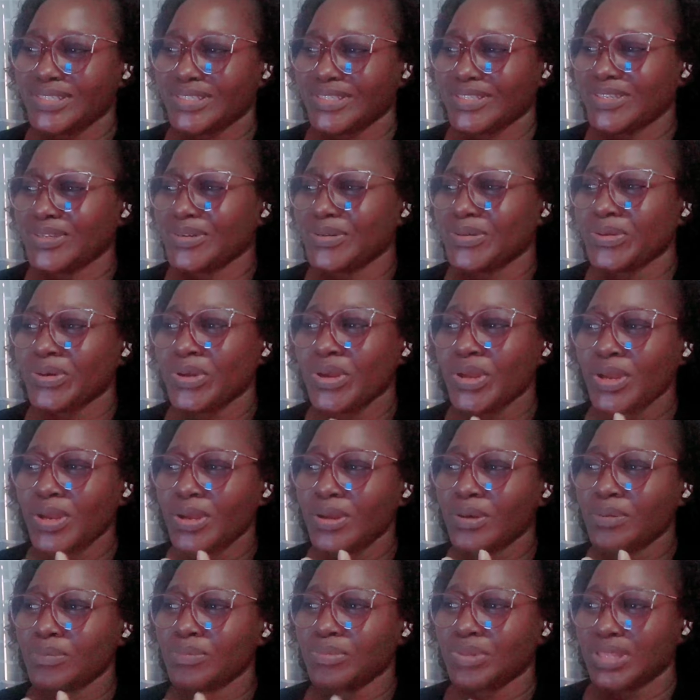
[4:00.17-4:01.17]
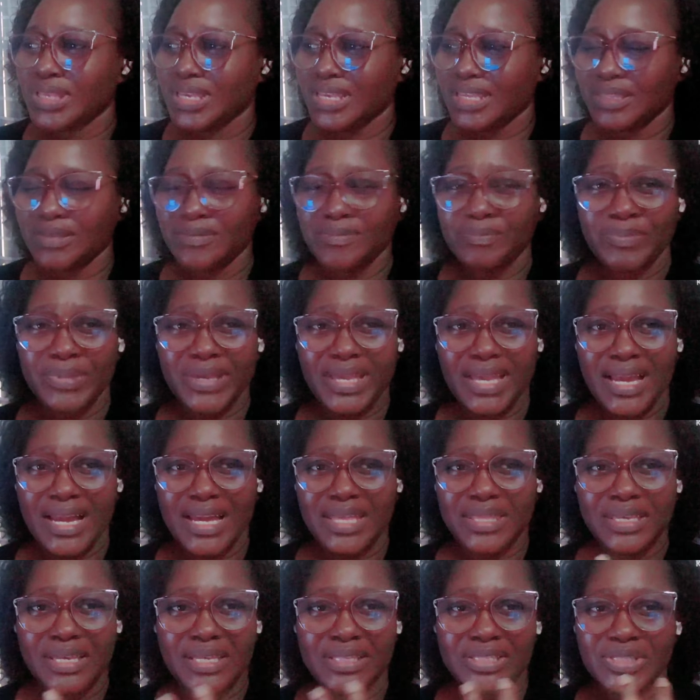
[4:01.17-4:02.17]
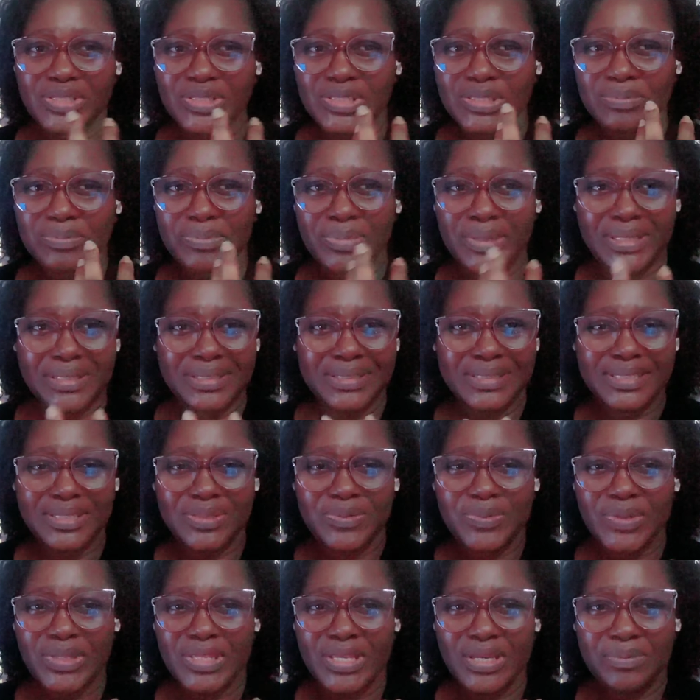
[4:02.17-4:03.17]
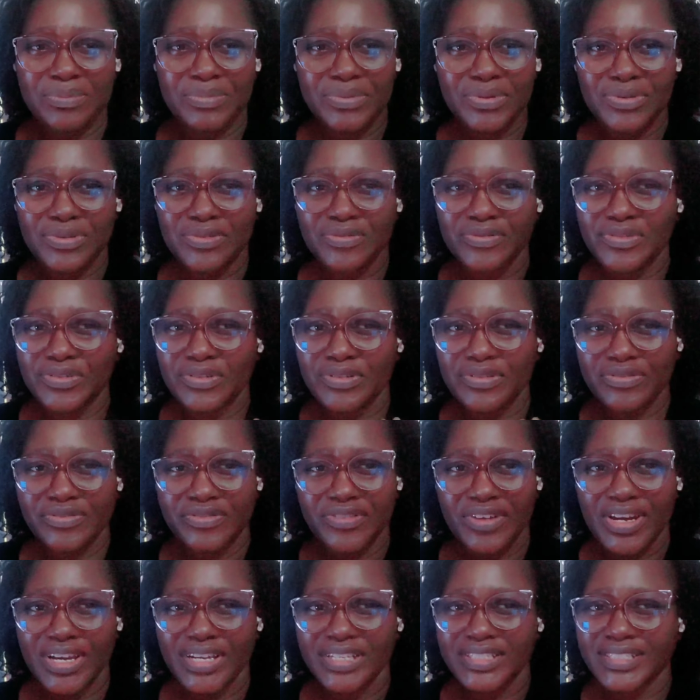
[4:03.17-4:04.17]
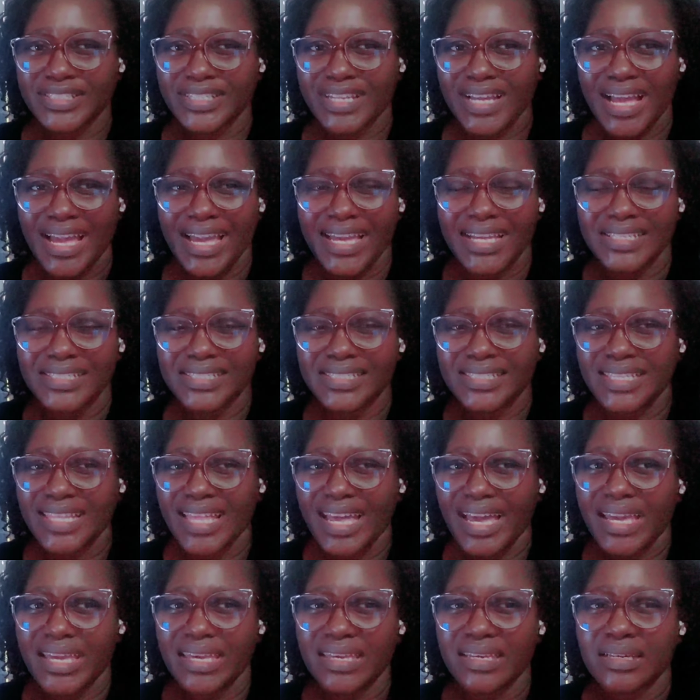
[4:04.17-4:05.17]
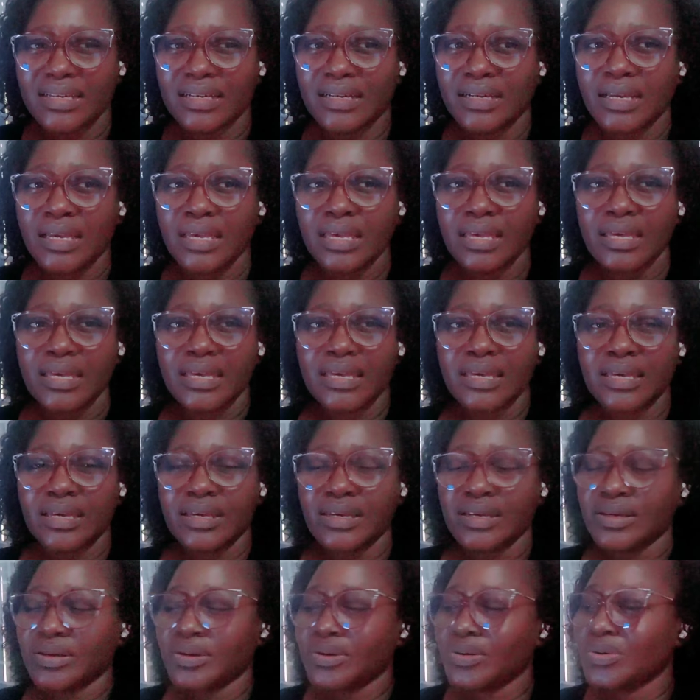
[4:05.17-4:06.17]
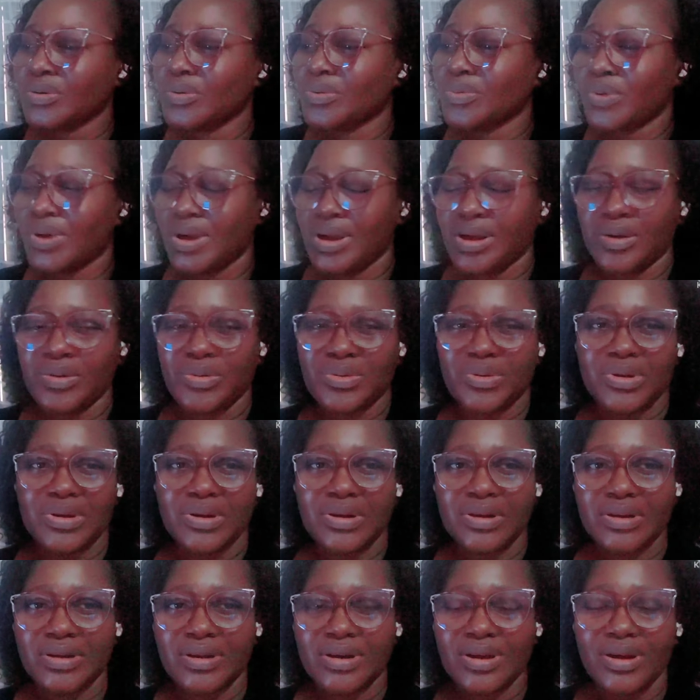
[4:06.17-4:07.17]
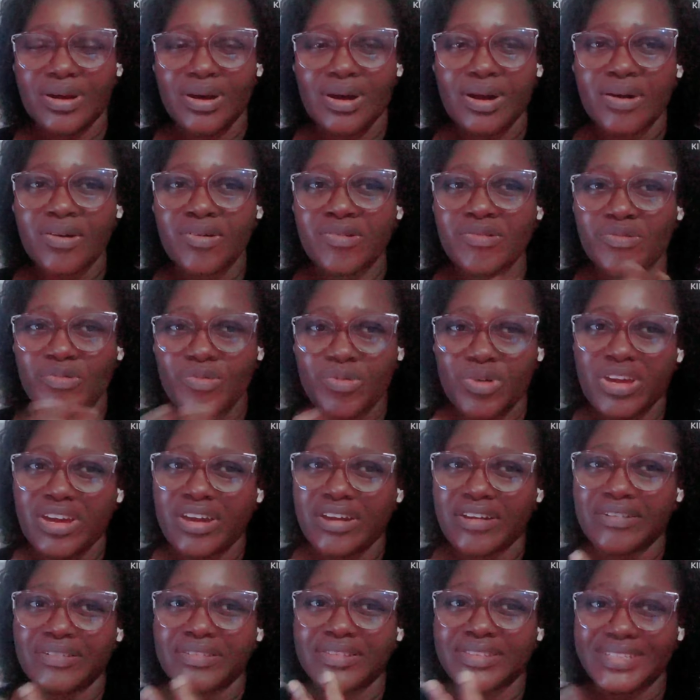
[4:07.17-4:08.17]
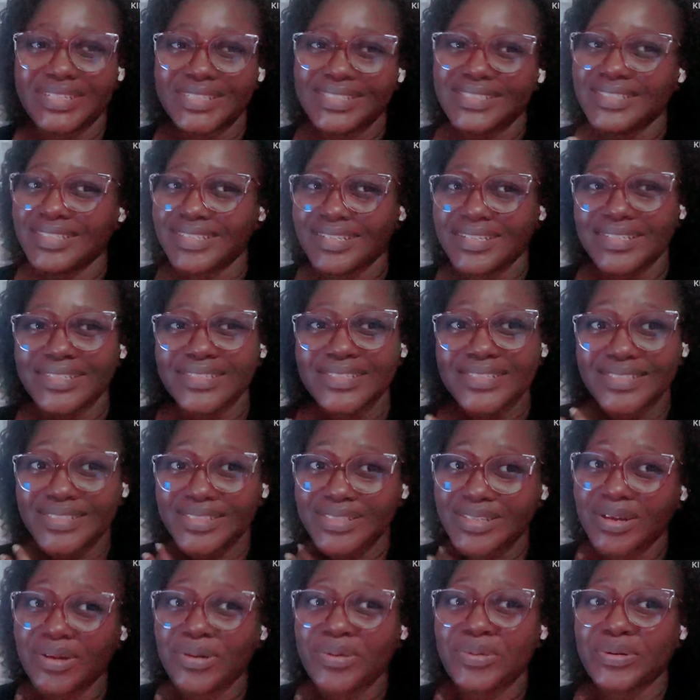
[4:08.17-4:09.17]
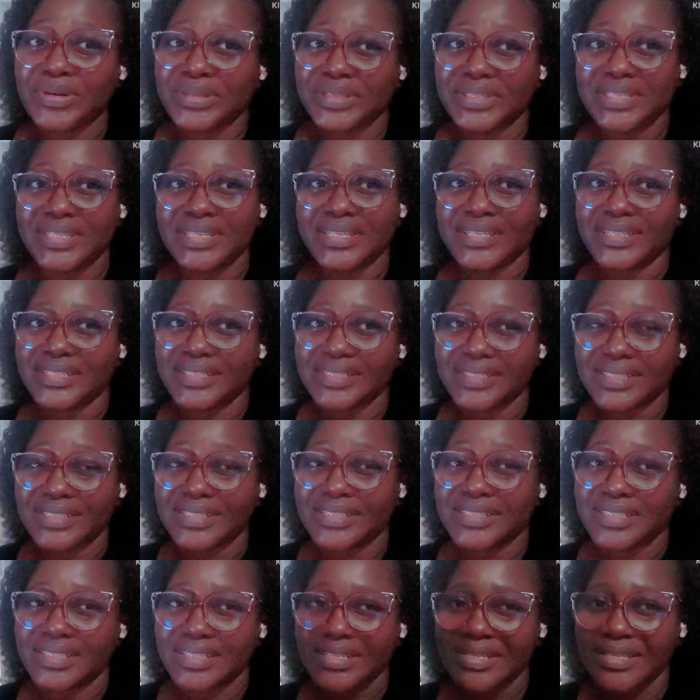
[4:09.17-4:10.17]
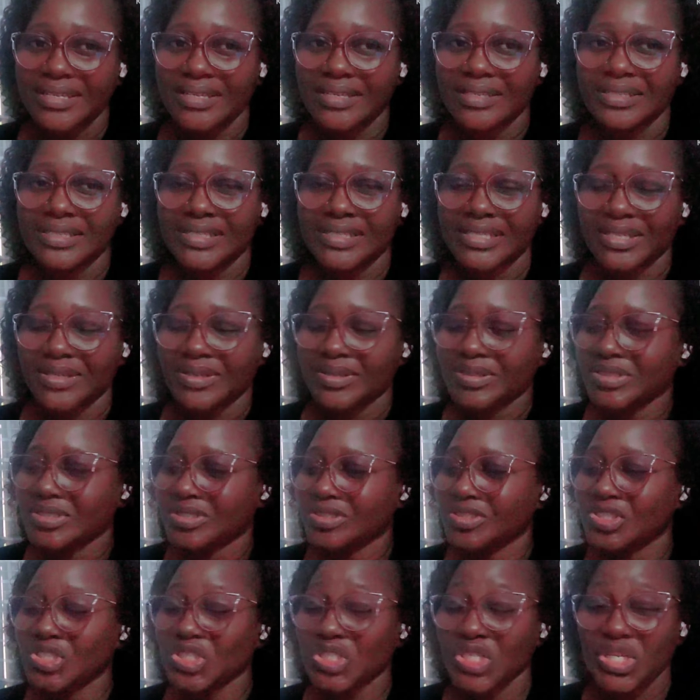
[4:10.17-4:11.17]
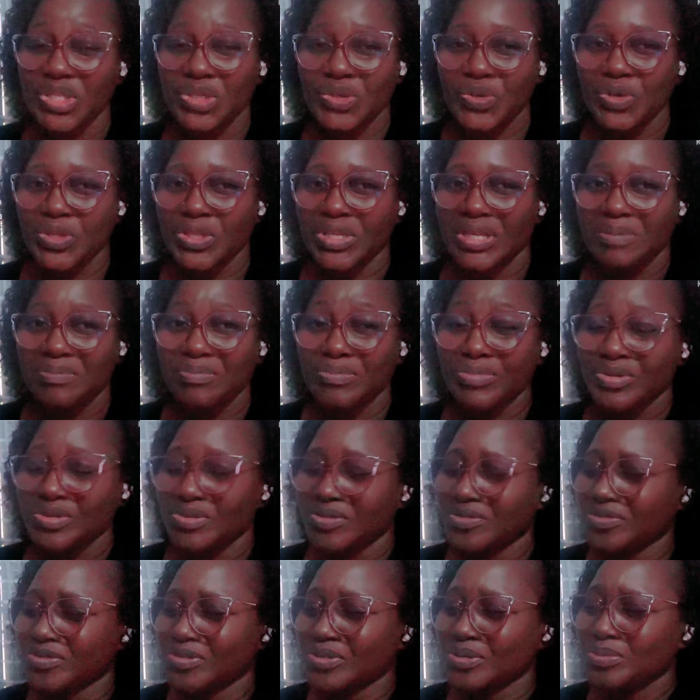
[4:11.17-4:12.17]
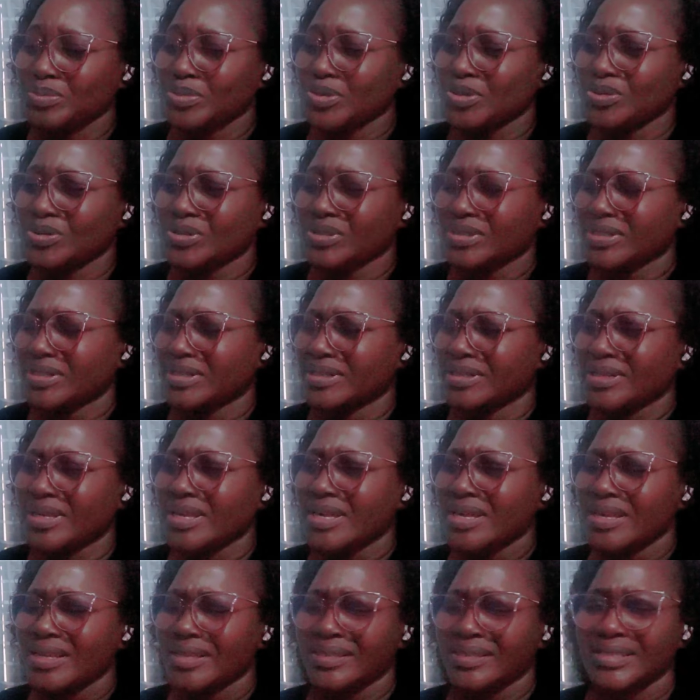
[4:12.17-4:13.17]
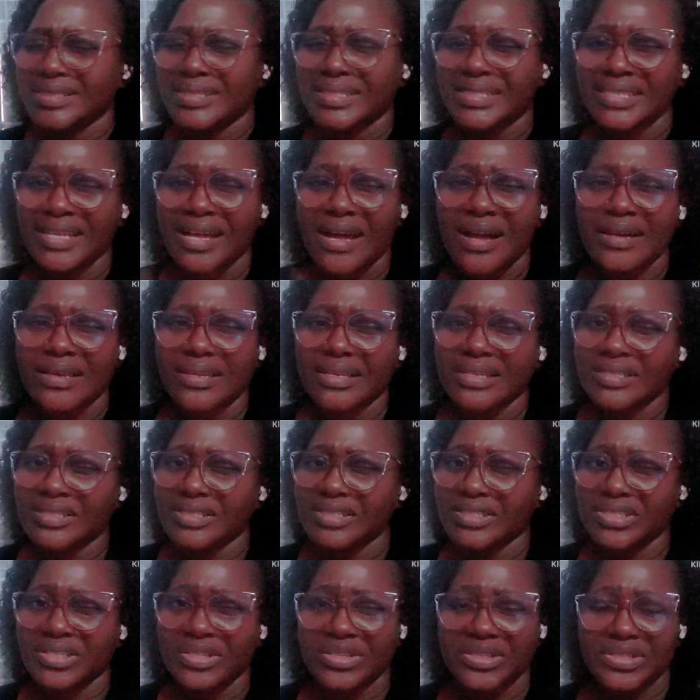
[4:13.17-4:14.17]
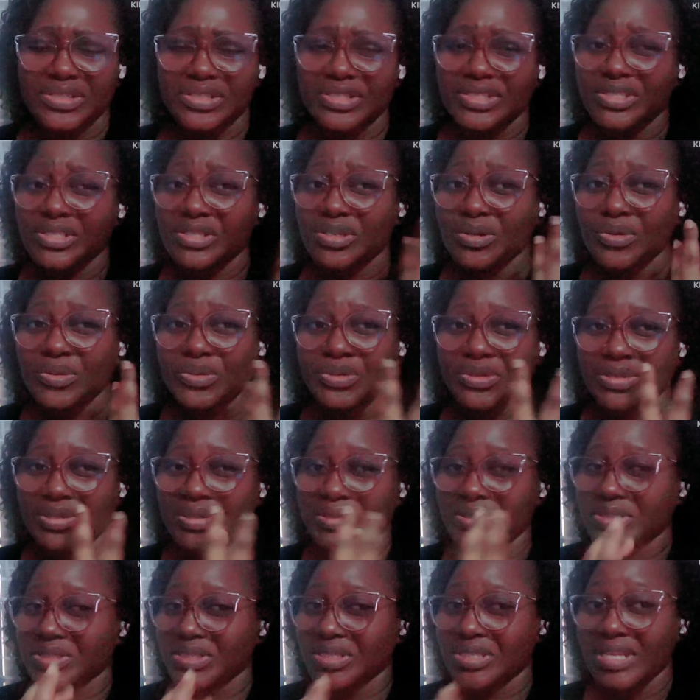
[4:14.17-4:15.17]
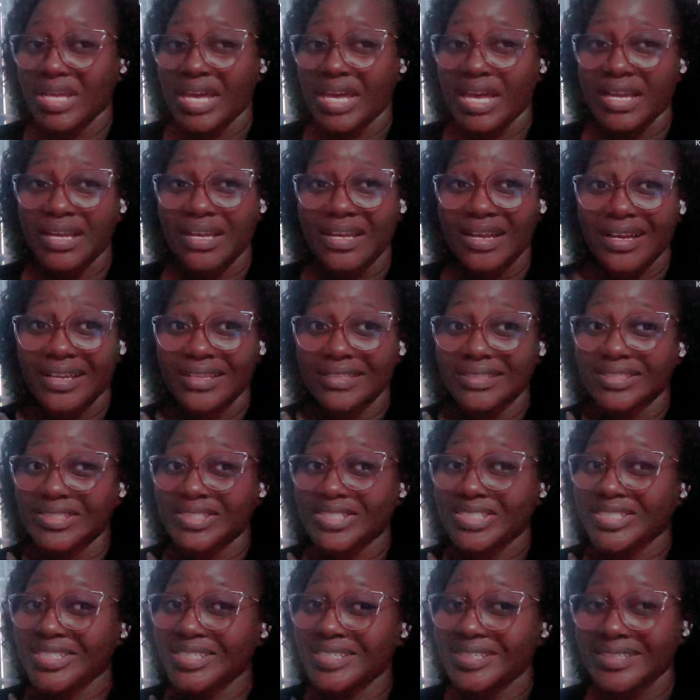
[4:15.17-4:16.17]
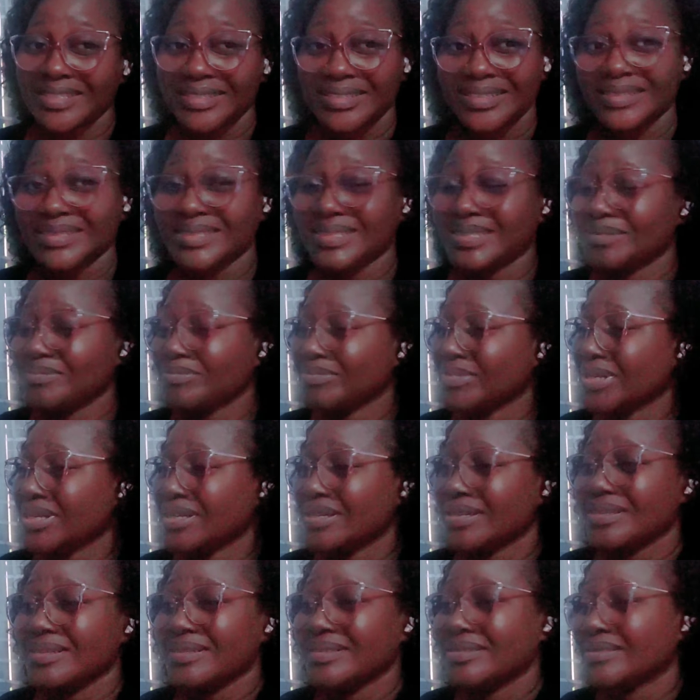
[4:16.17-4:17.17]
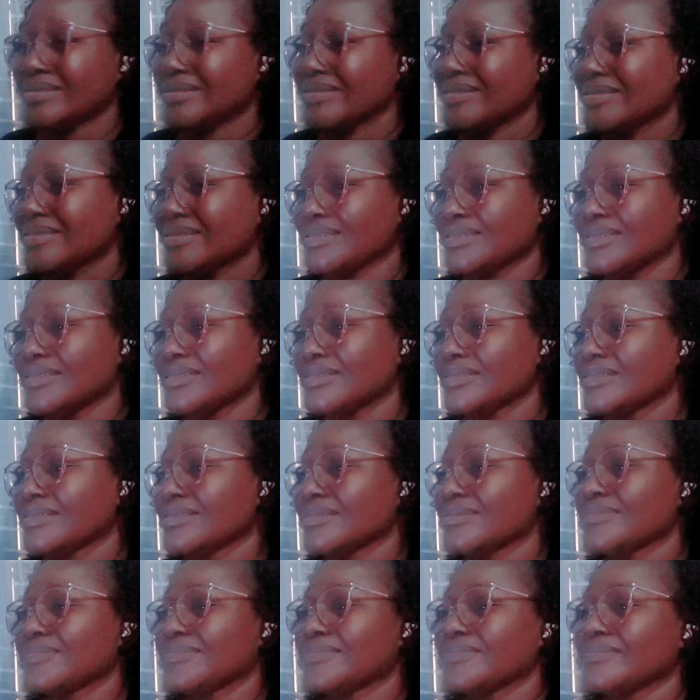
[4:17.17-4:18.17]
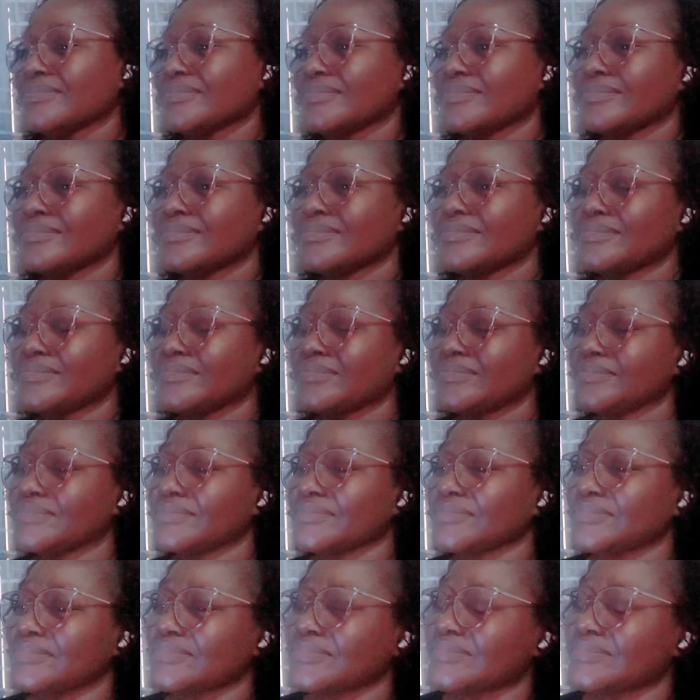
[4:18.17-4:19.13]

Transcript: sit here playing the piano and just belting with a beautiful voice, guys, like, wow how rare this is nowadays to see such genuine and beautiful music. The song is just so touching. I got chills, man. Angel home.